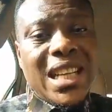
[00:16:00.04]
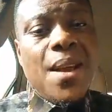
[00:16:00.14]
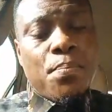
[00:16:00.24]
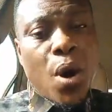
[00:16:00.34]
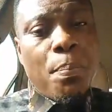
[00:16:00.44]

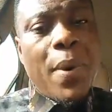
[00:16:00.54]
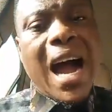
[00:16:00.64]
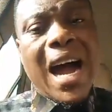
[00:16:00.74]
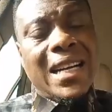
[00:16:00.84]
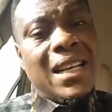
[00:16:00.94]
proper
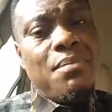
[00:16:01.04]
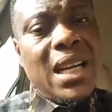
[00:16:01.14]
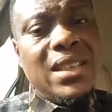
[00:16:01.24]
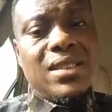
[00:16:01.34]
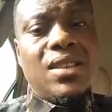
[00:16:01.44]

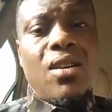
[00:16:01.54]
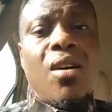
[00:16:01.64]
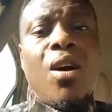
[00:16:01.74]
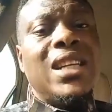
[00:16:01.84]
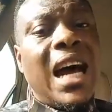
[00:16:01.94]
agreement
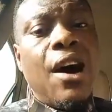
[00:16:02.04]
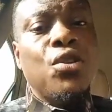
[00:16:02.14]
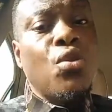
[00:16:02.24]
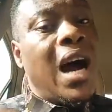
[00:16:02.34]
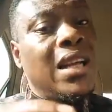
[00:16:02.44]
on how
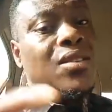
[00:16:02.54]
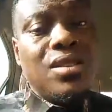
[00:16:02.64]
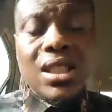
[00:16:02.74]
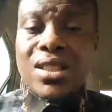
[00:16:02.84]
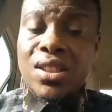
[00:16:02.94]
to handle
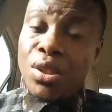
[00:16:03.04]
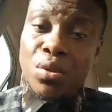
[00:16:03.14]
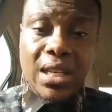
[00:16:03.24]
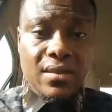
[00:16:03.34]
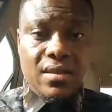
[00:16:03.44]
these
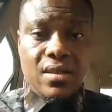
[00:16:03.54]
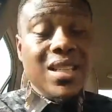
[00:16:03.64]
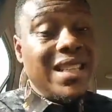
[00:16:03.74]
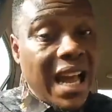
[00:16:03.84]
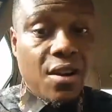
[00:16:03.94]
children.
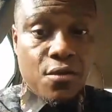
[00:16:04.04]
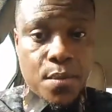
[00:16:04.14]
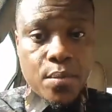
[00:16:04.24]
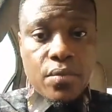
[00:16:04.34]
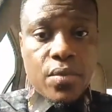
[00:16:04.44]
Now,
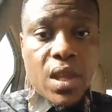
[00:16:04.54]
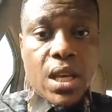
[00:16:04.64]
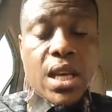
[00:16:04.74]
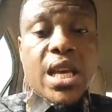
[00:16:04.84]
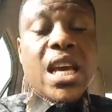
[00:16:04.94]

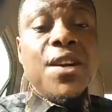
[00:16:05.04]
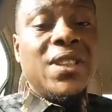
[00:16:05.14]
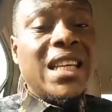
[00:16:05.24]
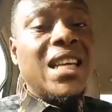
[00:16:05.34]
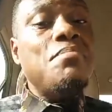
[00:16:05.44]
if
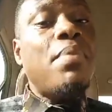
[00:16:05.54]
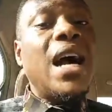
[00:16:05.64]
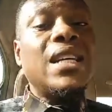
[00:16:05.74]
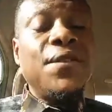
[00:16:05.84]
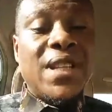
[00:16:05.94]
taking
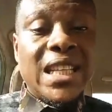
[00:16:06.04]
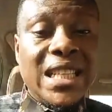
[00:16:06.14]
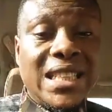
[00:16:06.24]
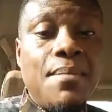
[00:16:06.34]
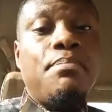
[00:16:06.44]

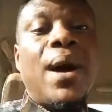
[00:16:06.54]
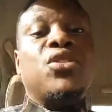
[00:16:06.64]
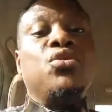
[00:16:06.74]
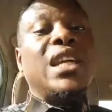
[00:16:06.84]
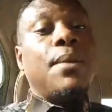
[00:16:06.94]
them back
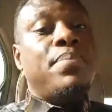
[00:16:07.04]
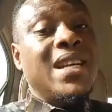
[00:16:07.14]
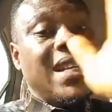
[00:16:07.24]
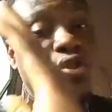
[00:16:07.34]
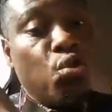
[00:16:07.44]
to their
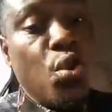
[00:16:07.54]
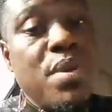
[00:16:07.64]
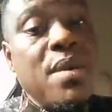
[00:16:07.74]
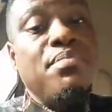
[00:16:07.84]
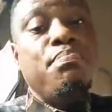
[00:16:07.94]
parents will
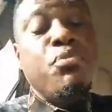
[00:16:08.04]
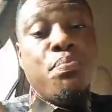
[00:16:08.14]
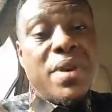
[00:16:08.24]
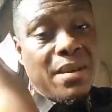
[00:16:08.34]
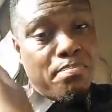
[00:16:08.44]
be
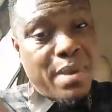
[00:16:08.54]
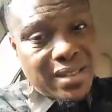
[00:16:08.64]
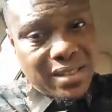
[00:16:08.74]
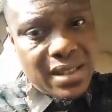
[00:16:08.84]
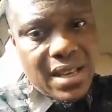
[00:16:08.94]
the
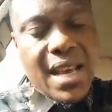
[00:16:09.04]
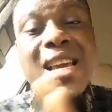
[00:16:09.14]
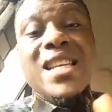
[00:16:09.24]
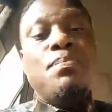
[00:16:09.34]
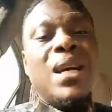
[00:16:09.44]
best,
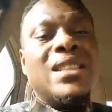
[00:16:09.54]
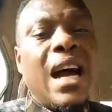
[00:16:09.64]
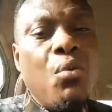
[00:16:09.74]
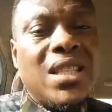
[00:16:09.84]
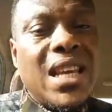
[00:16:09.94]
it's better
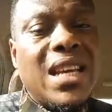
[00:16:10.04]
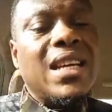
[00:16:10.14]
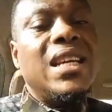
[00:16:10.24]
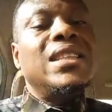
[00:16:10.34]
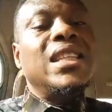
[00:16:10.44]
we take
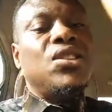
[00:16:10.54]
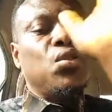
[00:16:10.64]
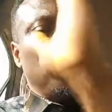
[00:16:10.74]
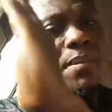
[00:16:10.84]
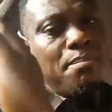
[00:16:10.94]
these
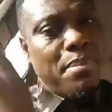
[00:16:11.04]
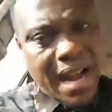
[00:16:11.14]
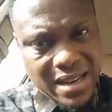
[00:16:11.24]
children back.